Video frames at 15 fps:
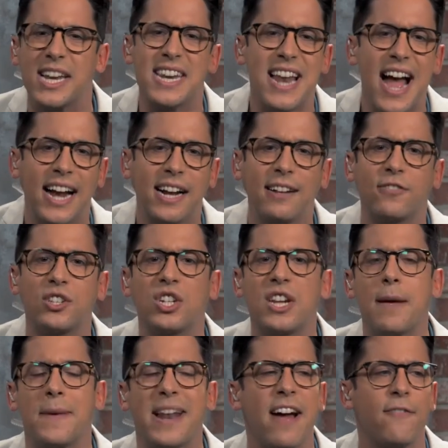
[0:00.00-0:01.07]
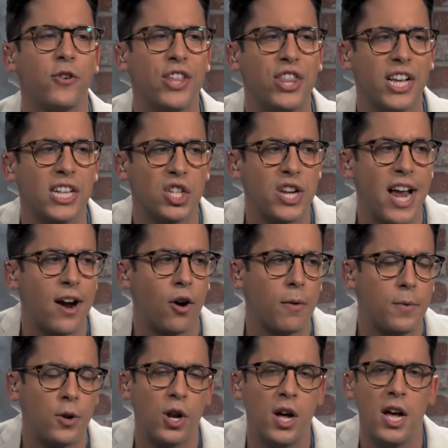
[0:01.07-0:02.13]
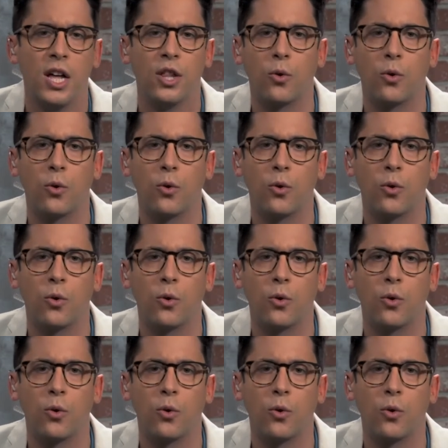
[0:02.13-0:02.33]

negative statement. Everything's terrible.